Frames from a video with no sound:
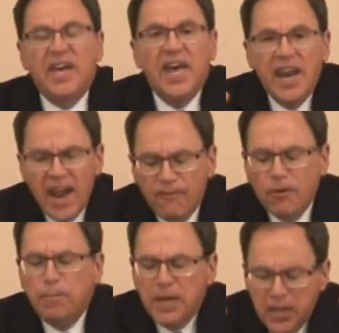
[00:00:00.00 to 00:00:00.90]
can
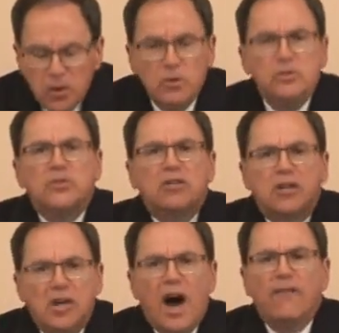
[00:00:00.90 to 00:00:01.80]
ever be used to
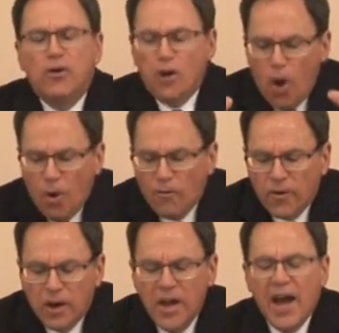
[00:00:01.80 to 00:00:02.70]
cover
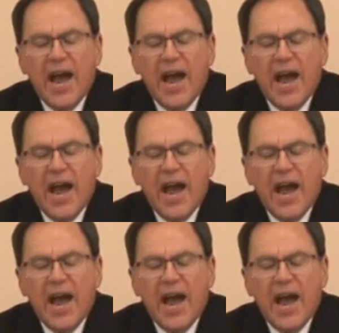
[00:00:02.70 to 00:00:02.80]
over